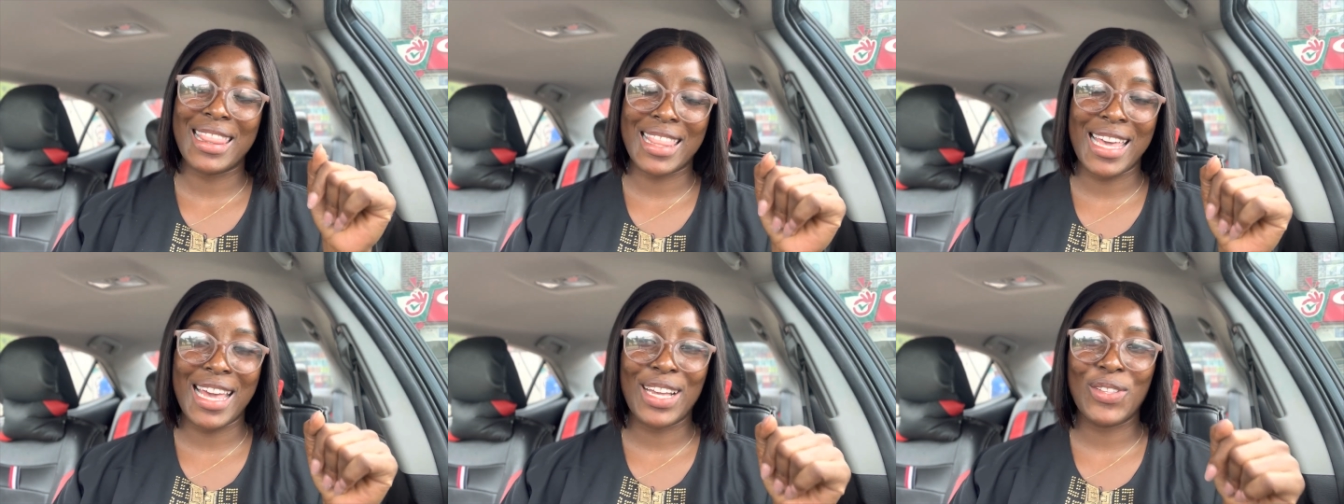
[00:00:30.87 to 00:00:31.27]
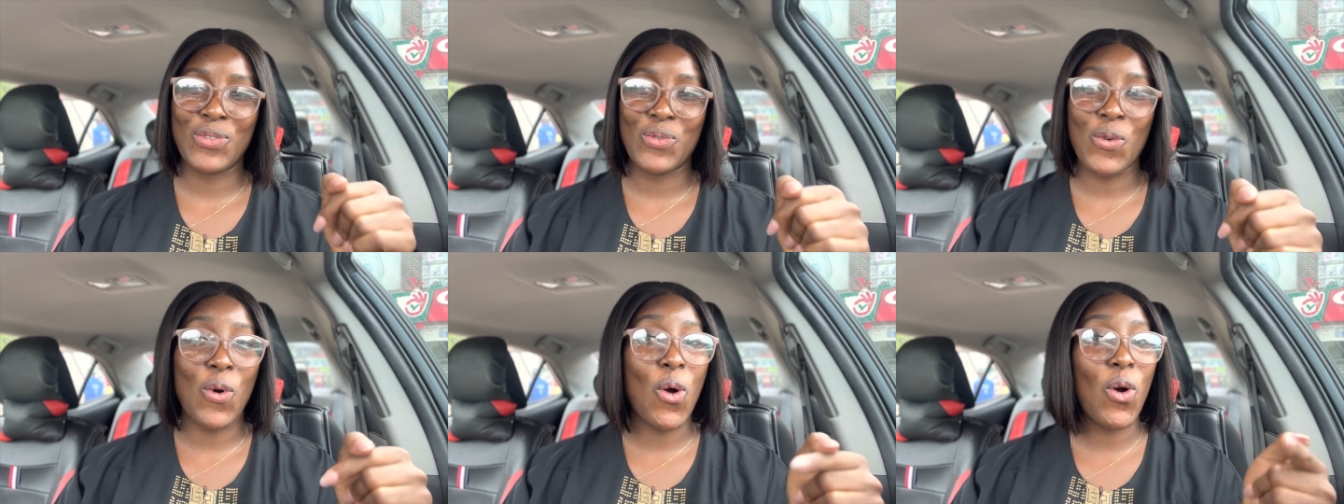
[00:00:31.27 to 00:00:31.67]
thanks
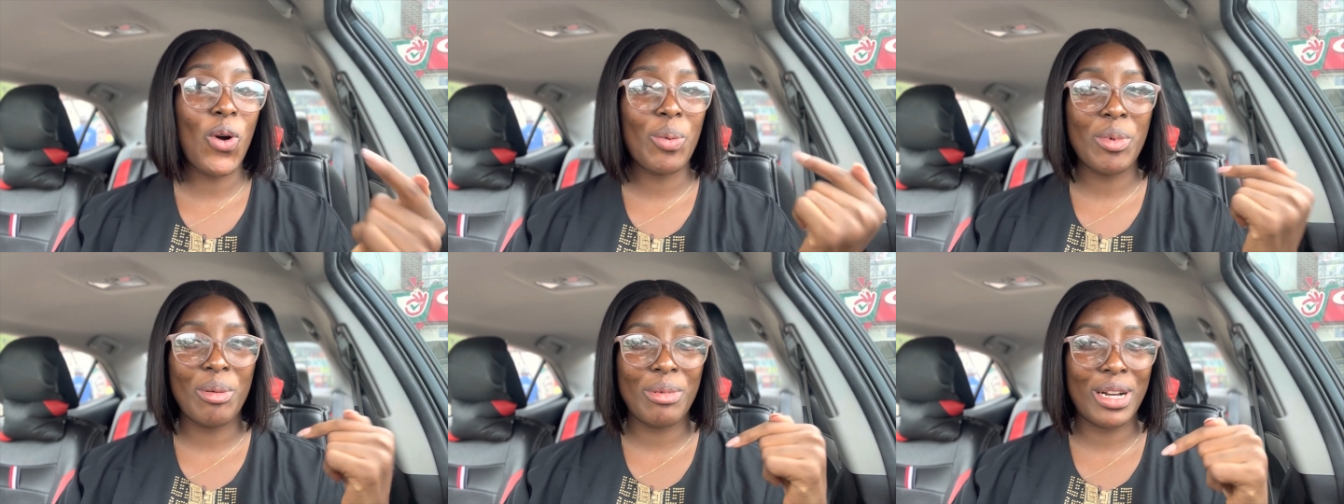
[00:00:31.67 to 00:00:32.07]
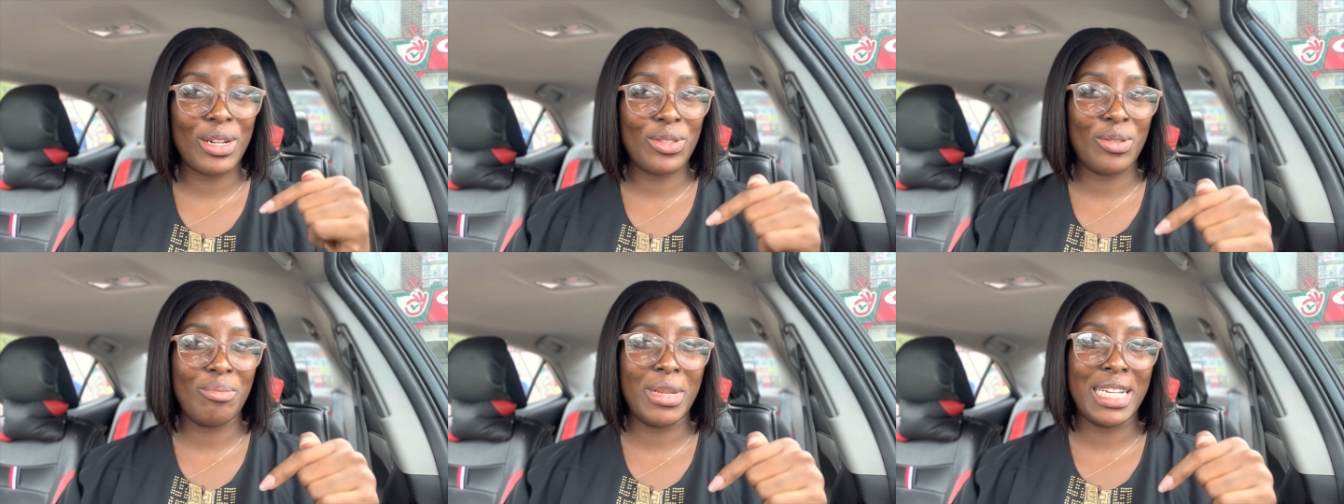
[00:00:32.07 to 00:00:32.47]
for coming back
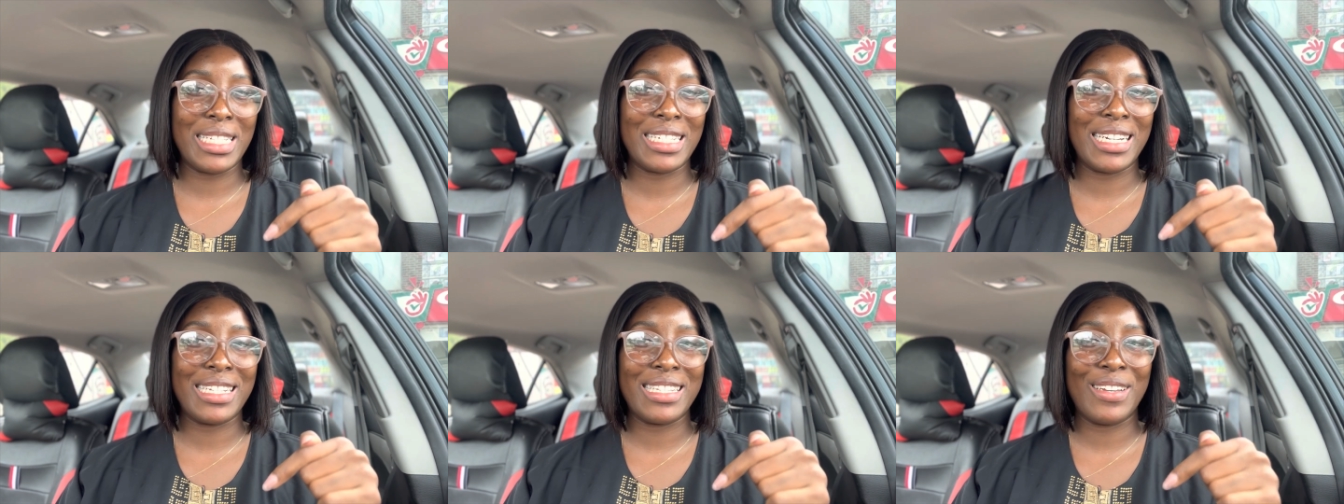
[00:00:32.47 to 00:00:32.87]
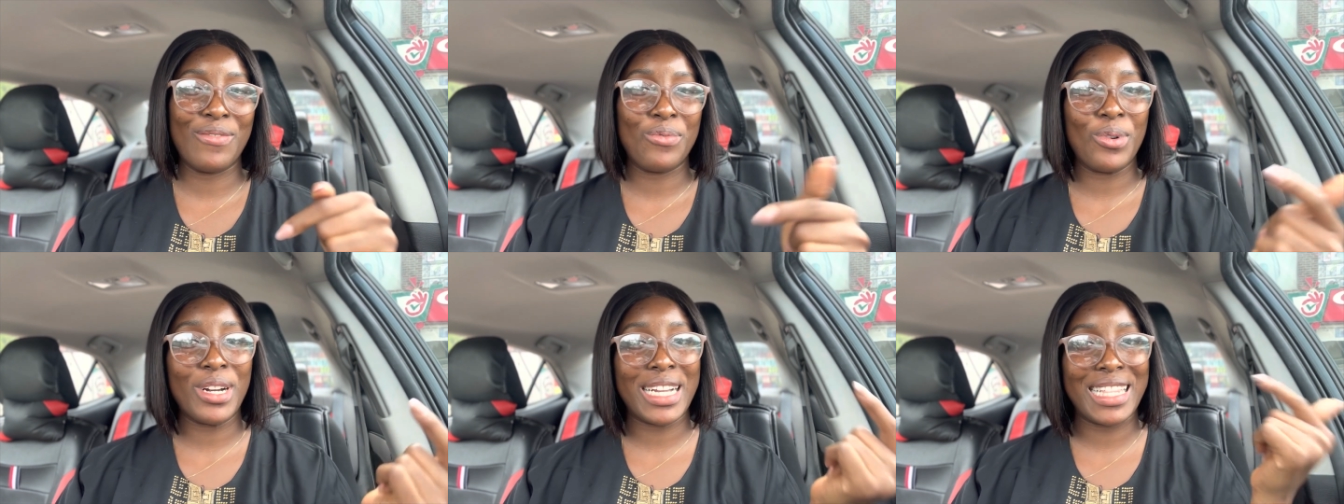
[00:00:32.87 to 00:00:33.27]
to my channel
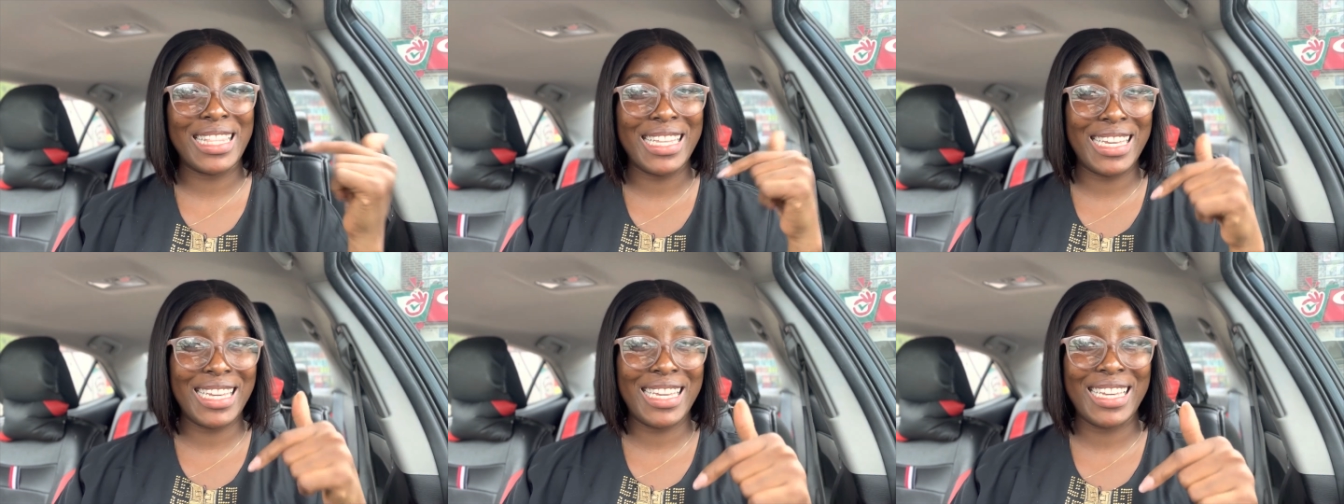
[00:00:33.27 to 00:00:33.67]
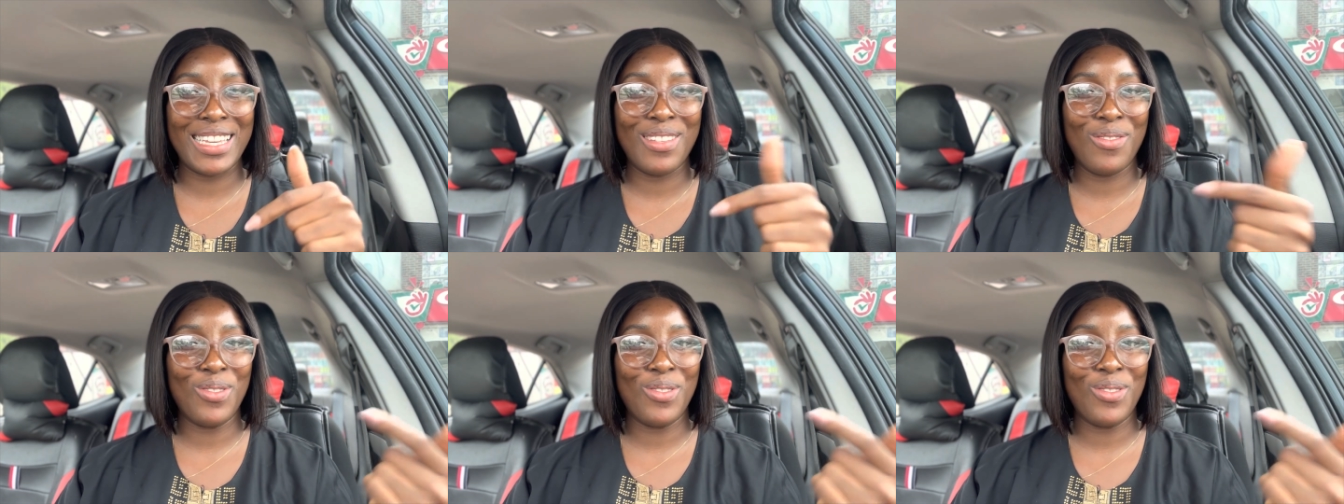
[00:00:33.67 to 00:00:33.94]
for clicking